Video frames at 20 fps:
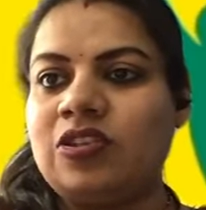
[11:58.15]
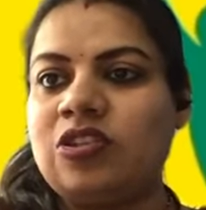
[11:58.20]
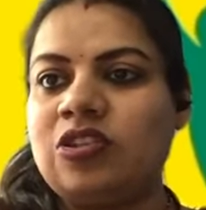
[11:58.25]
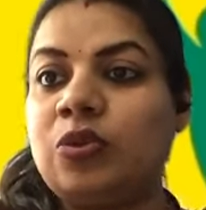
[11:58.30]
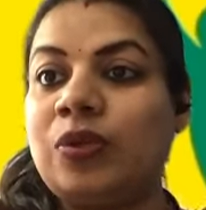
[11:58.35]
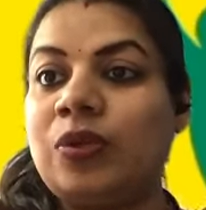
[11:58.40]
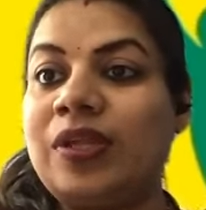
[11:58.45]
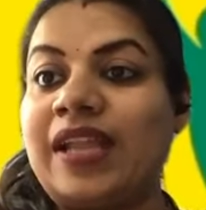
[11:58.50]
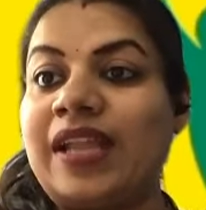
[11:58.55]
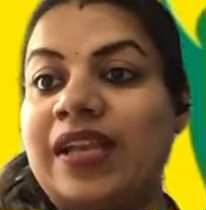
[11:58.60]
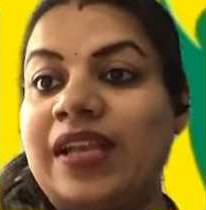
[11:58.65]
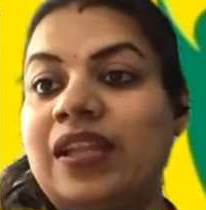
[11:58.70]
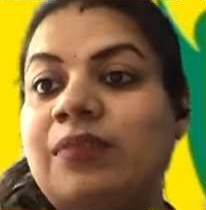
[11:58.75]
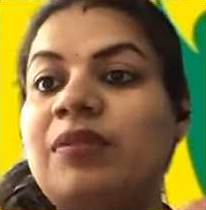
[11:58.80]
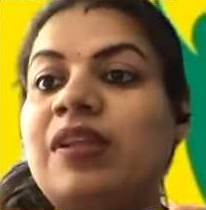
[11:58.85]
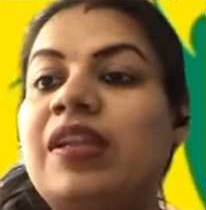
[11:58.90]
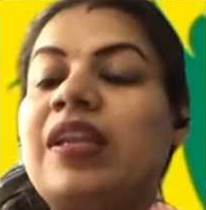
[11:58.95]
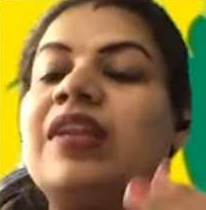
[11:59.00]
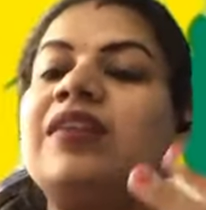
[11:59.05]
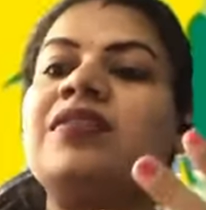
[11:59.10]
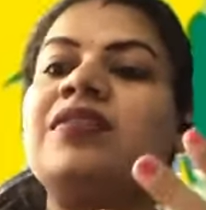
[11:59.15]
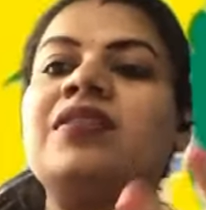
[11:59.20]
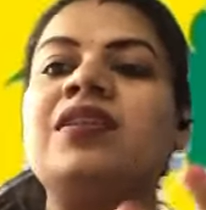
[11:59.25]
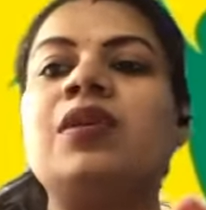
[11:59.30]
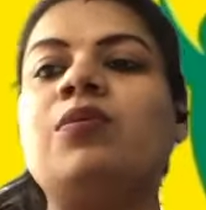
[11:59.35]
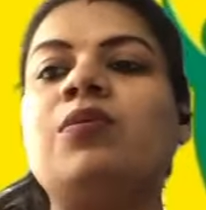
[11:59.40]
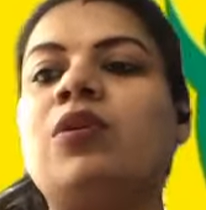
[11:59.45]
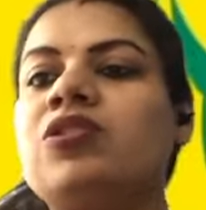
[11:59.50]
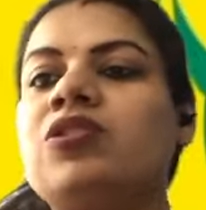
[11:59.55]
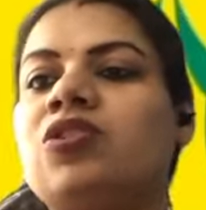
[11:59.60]
So during that time the
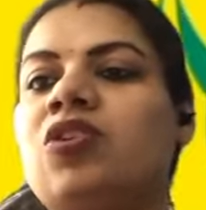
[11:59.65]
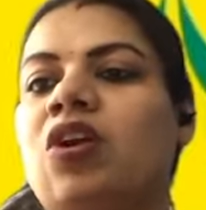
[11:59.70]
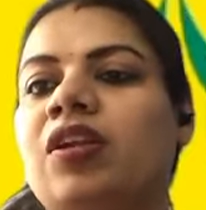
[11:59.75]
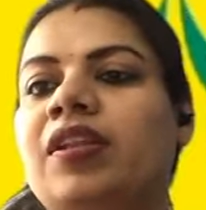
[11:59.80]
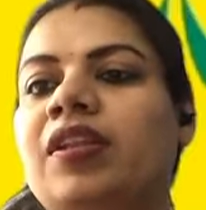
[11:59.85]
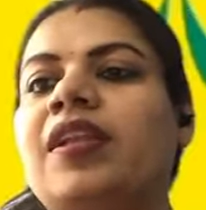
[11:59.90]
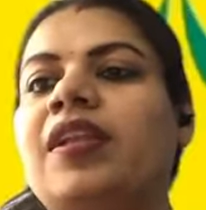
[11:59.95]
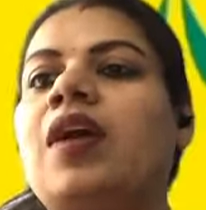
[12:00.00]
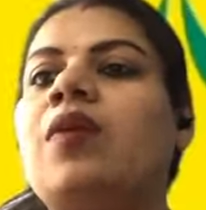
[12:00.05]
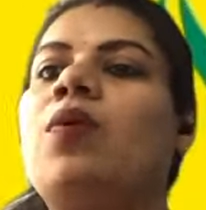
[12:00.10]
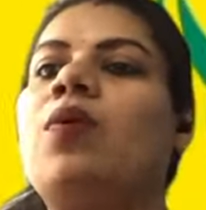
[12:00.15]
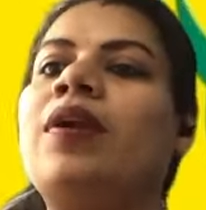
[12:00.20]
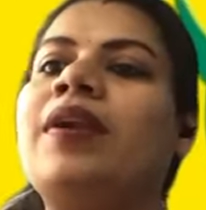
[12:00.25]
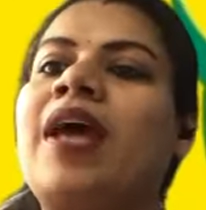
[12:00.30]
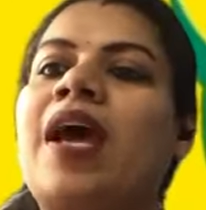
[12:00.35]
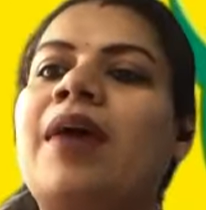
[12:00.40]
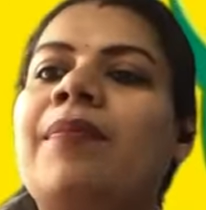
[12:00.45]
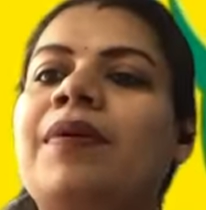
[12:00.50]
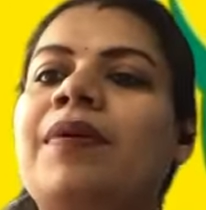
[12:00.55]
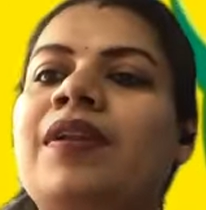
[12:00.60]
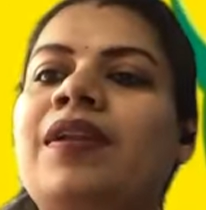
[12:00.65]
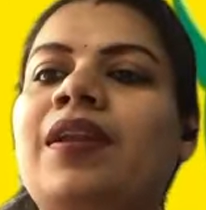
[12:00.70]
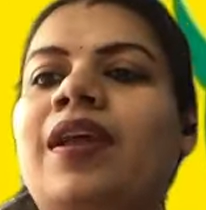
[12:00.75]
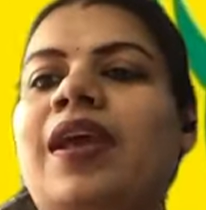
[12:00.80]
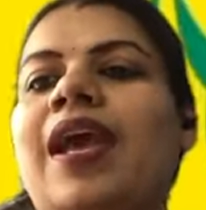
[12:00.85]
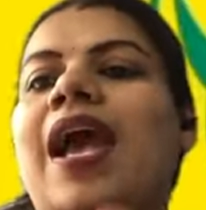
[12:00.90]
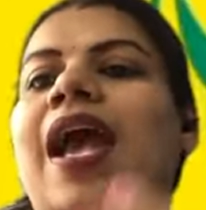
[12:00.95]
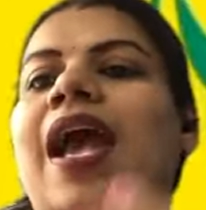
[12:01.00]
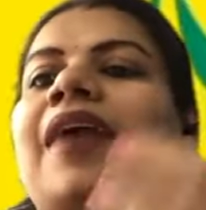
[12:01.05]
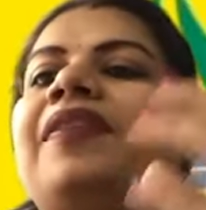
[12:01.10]
electricity was not there. Now what happened?
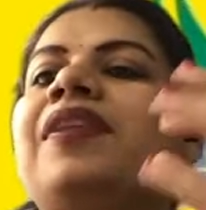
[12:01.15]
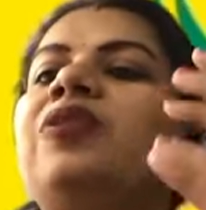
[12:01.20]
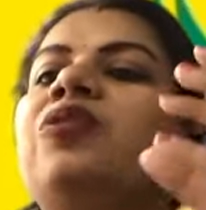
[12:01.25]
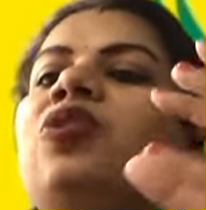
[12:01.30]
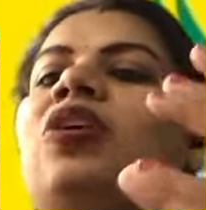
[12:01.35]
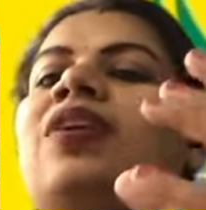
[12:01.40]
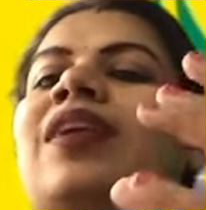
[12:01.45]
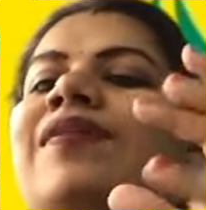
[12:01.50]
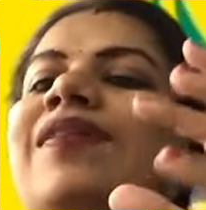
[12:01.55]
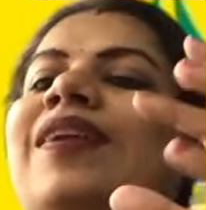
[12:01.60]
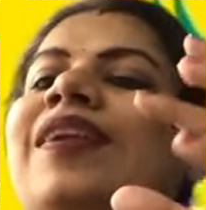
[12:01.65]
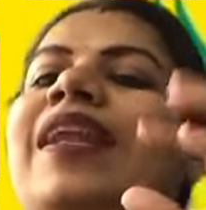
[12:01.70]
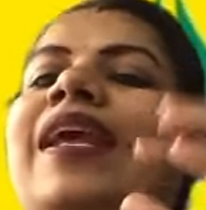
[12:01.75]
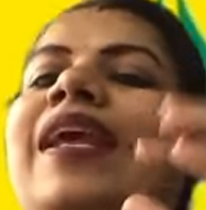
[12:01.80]
And they do not have the